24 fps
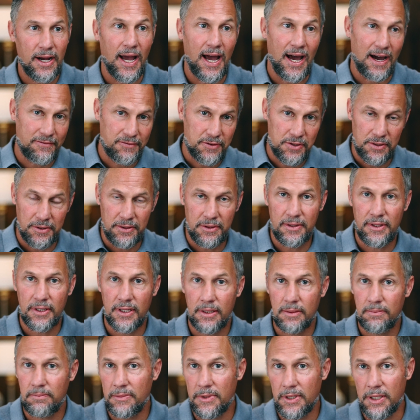after
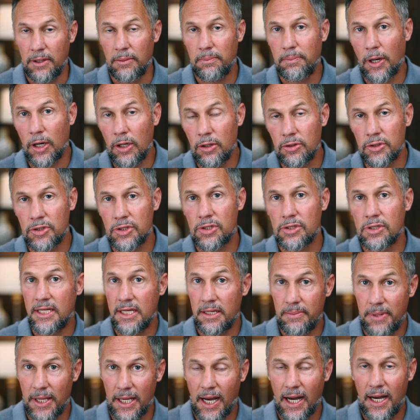the, you know, post
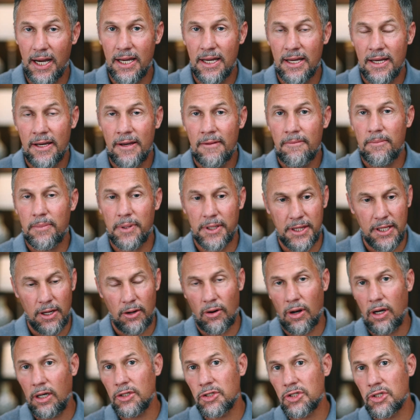T B I, but they
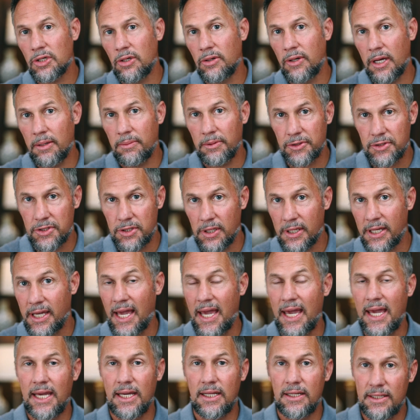were also able to
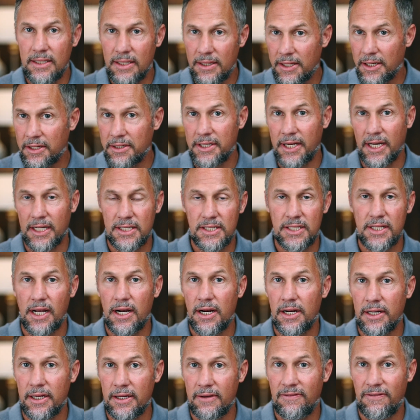gain their
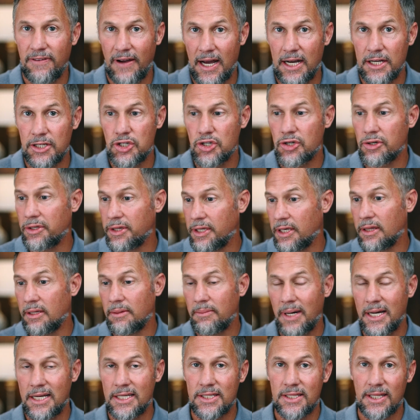dexterity faster than the
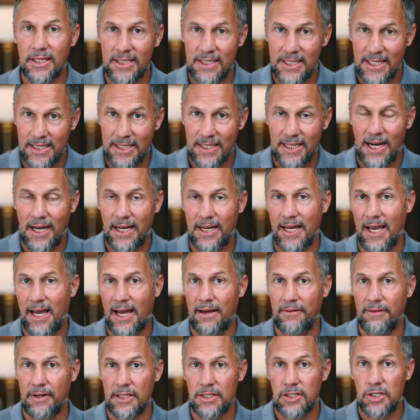mice that did not
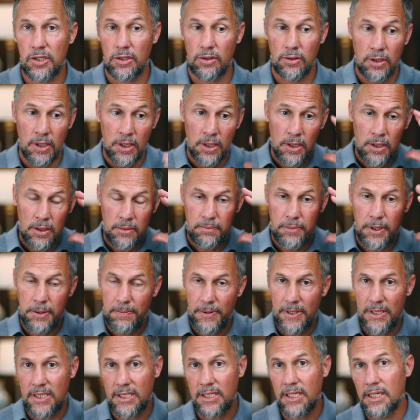have it. So B
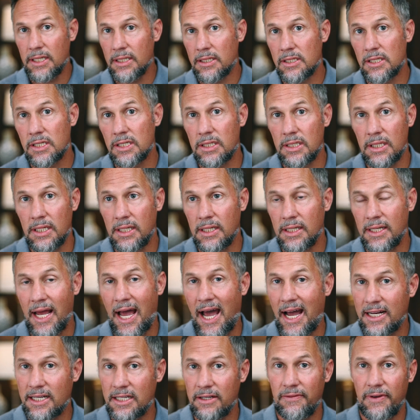P C is, it
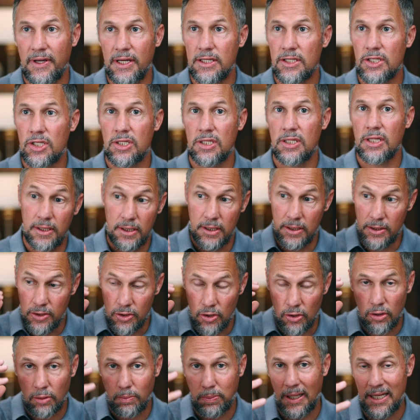activates the
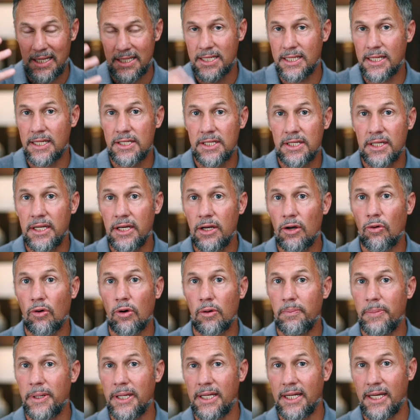neuroplasticity,
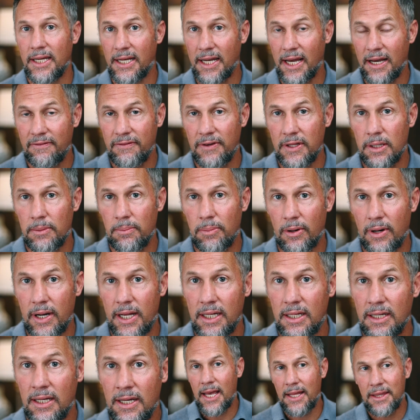or B D N F, in the
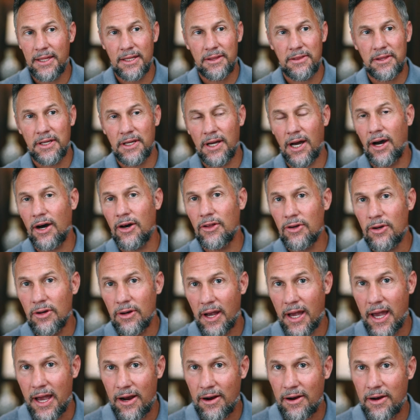brain. And then the
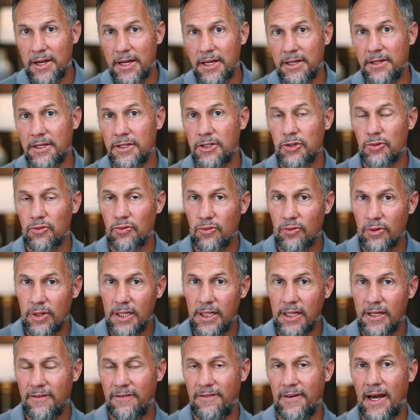other area that's
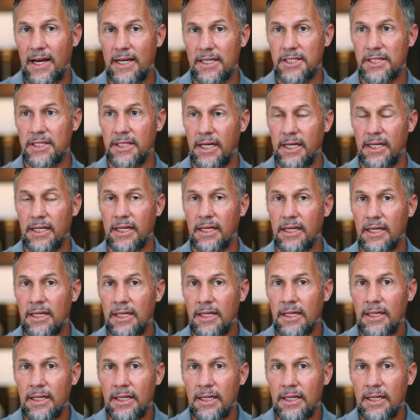really fascinating